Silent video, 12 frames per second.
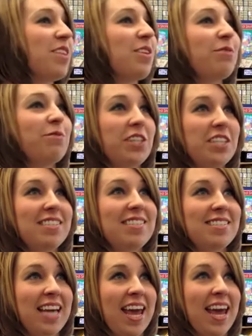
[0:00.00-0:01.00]
The
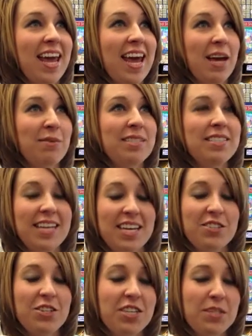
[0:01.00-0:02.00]
first day, I would say
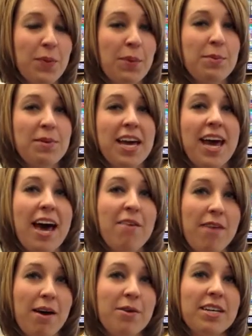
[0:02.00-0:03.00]
it took us probably a
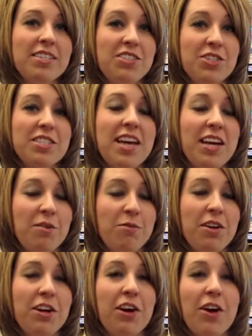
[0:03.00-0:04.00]
half hour to just kind of
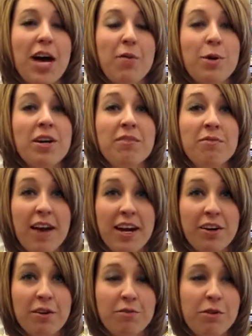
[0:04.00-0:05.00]
figure out where to
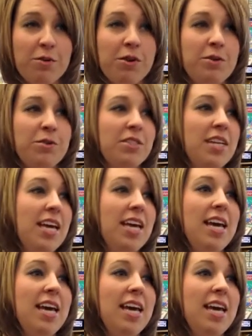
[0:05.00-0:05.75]
find our photos,